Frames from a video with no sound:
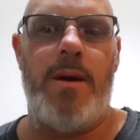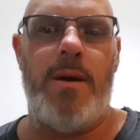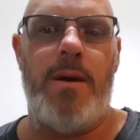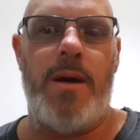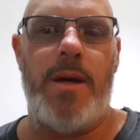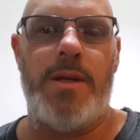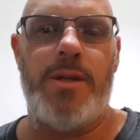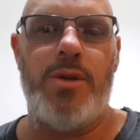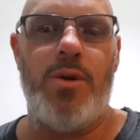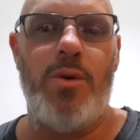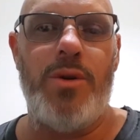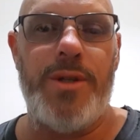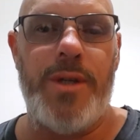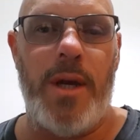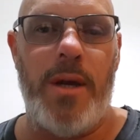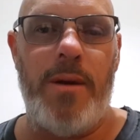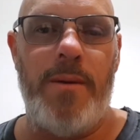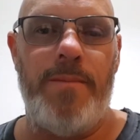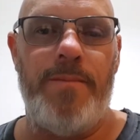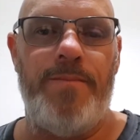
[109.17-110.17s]

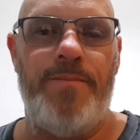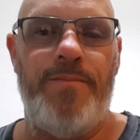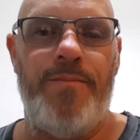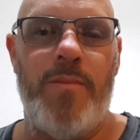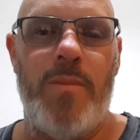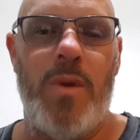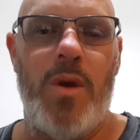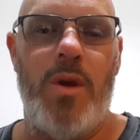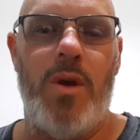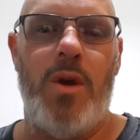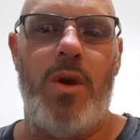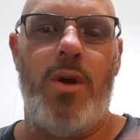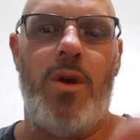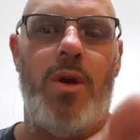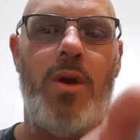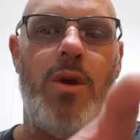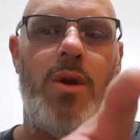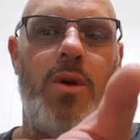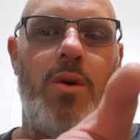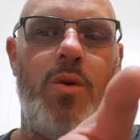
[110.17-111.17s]
saucer
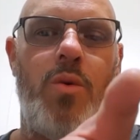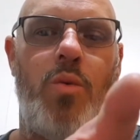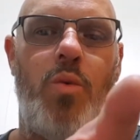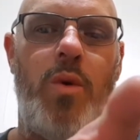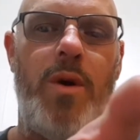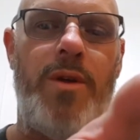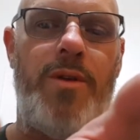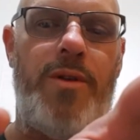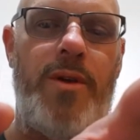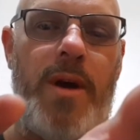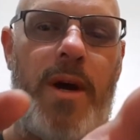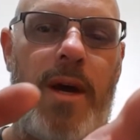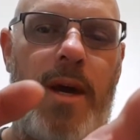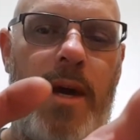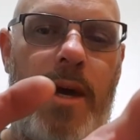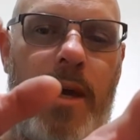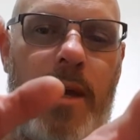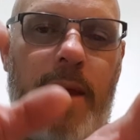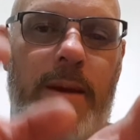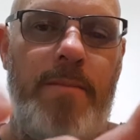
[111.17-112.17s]
with
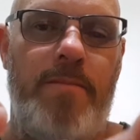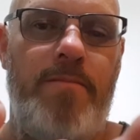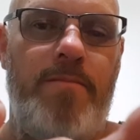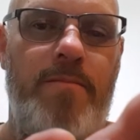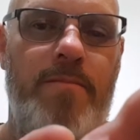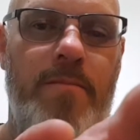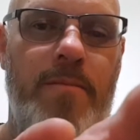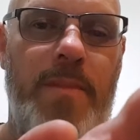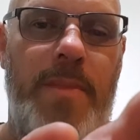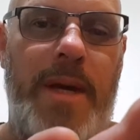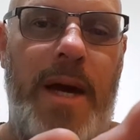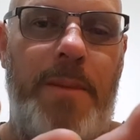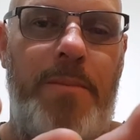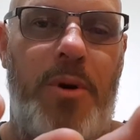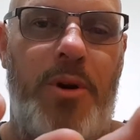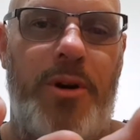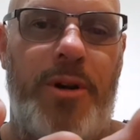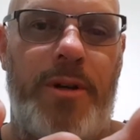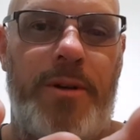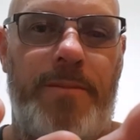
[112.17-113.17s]
a cup
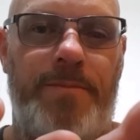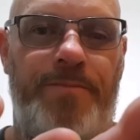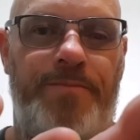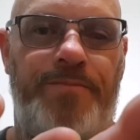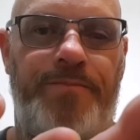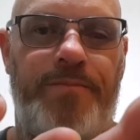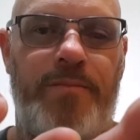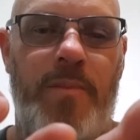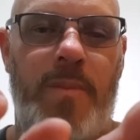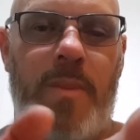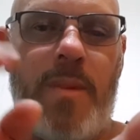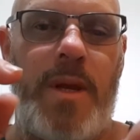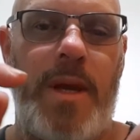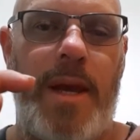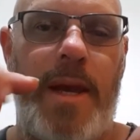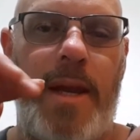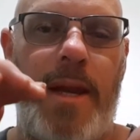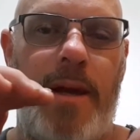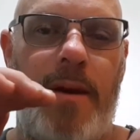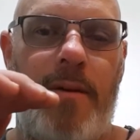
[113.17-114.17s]
on it
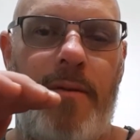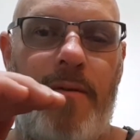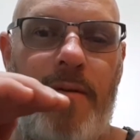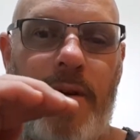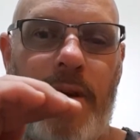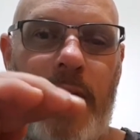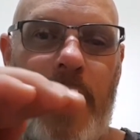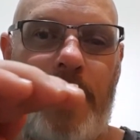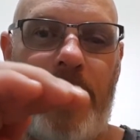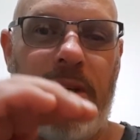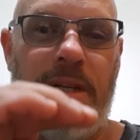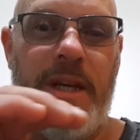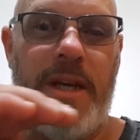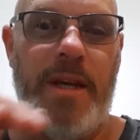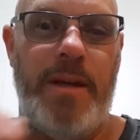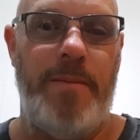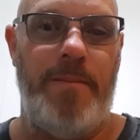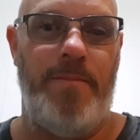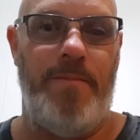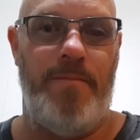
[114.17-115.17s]
and a cup of
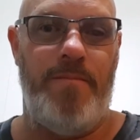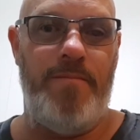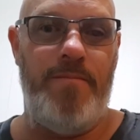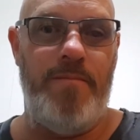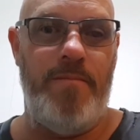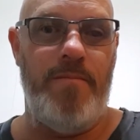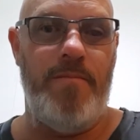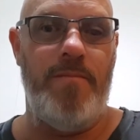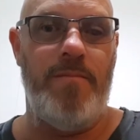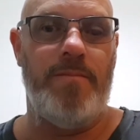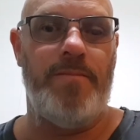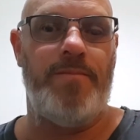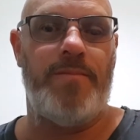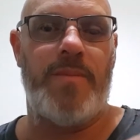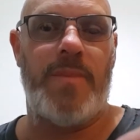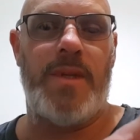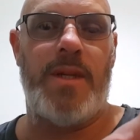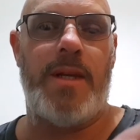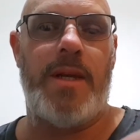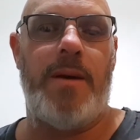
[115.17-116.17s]
tea
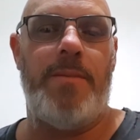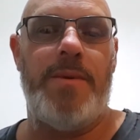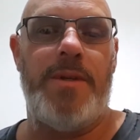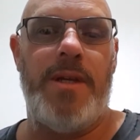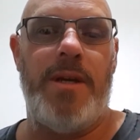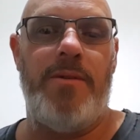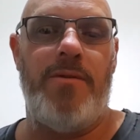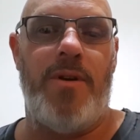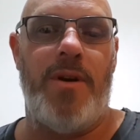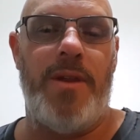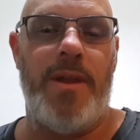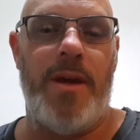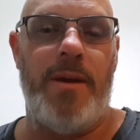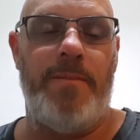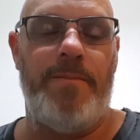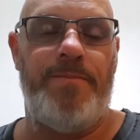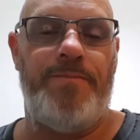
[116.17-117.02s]
right there.